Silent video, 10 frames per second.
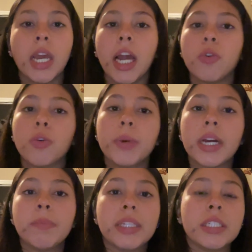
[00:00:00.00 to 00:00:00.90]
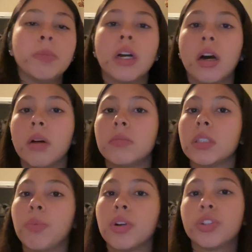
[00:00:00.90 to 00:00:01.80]
Anaerobic capacity becomes
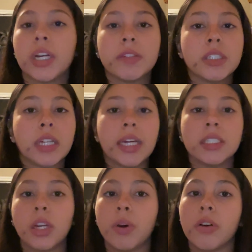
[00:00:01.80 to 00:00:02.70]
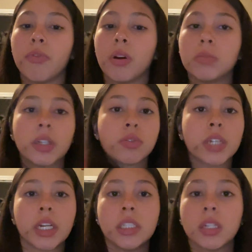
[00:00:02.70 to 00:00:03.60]
important during activities that last anywhere from several
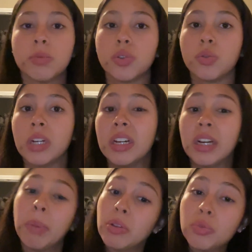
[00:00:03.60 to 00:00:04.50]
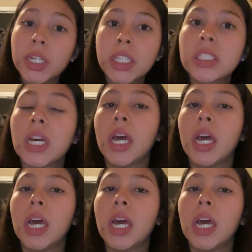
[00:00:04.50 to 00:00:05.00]
seconds up to about 2 minutes.